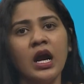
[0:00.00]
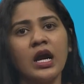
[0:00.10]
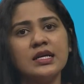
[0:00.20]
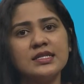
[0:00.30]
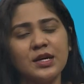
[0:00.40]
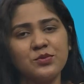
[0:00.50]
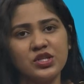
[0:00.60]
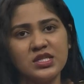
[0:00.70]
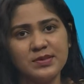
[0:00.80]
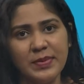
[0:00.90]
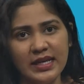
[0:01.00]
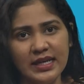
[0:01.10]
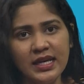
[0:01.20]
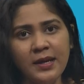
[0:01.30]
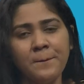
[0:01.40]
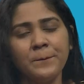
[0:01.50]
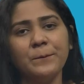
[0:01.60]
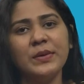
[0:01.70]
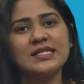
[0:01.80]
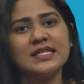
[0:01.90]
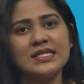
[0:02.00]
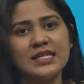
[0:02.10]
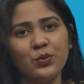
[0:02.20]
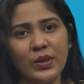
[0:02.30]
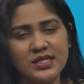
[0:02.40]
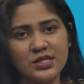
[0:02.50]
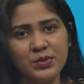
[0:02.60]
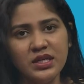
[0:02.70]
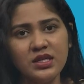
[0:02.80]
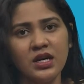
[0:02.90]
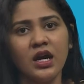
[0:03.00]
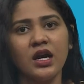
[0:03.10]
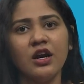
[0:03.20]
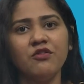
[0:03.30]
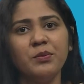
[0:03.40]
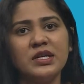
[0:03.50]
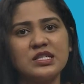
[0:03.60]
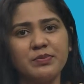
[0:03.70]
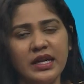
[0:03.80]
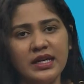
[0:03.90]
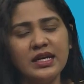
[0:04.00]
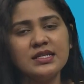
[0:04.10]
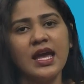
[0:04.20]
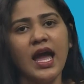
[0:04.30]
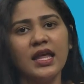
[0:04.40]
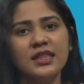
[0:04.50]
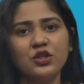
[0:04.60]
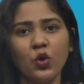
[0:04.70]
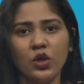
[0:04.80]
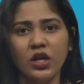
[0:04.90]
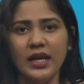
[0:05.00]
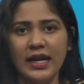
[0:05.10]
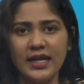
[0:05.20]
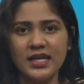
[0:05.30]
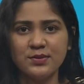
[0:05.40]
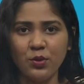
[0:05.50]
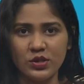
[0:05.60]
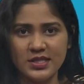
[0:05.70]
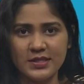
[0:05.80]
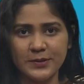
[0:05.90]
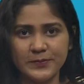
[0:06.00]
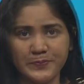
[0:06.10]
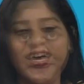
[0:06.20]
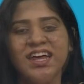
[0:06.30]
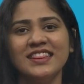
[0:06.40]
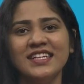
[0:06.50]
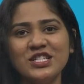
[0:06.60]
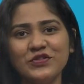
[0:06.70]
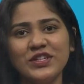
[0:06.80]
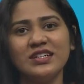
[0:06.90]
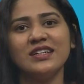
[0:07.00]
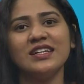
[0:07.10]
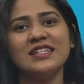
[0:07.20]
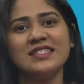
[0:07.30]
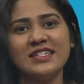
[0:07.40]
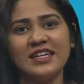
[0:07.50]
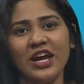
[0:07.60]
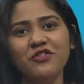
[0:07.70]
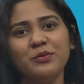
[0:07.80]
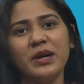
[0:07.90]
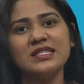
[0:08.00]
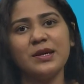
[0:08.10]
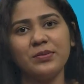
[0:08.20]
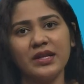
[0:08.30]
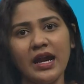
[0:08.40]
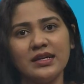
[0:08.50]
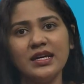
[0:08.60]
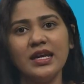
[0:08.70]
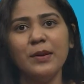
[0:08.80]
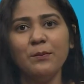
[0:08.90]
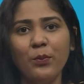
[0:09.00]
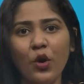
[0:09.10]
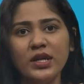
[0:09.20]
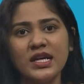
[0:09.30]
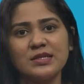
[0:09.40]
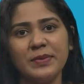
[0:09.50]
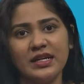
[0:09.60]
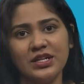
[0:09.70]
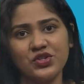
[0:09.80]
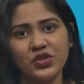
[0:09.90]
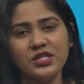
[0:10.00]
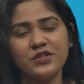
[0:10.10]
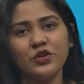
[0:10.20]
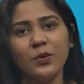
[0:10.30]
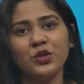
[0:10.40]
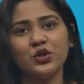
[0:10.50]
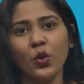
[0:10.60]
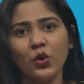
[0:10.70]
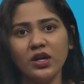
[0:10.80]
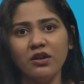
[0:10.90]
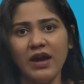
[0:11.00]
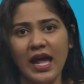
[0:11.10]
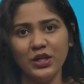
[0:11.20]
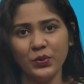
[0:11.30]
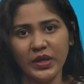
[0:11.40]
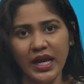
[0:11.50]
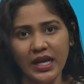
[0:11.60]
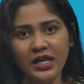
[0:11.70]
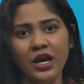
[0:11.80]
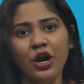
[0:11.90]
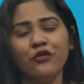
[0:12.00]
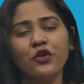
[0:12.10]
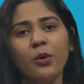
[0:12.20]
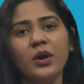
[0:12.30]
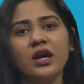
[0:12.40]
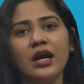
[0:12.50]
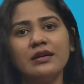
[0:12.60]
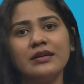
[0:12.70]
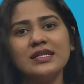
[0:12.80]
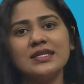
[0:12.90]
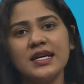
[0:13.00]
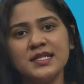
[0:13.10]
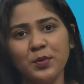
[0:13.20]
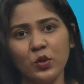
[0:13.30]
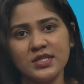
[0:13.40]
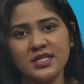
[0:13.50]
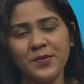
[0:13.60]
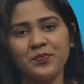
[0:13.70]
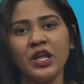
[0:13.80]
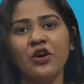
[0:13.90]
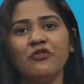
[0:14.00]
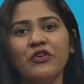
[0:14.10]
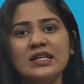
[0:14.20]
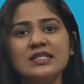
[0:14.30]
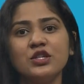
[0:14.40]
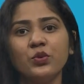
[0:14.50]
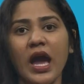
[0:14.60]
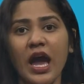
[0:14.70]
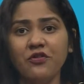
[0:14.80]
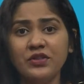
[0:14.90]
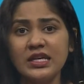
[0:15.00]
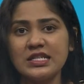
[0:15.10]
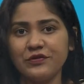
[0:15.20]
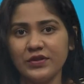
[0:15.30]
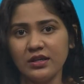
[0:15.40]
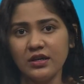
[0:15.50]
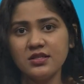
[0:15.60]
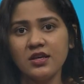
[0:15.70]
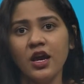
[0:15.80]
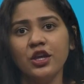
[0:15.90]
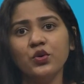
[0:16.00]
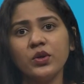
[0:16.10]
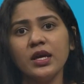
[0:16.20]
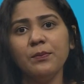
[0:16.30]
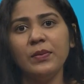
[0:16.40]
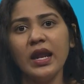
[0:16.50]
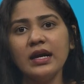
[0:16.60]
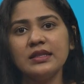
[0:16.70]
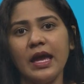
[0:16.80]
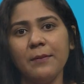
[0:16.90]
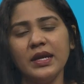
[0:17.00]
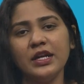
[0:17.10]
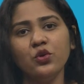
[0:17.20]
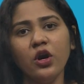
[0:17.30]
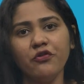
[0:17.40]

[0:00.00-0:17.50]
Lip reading: consumption spending, business investment, government spendings and the total net exports. This figure is derived by subtracting import expenditures from the total value gained from a country's exports. Once you have these figures, you can plug them into a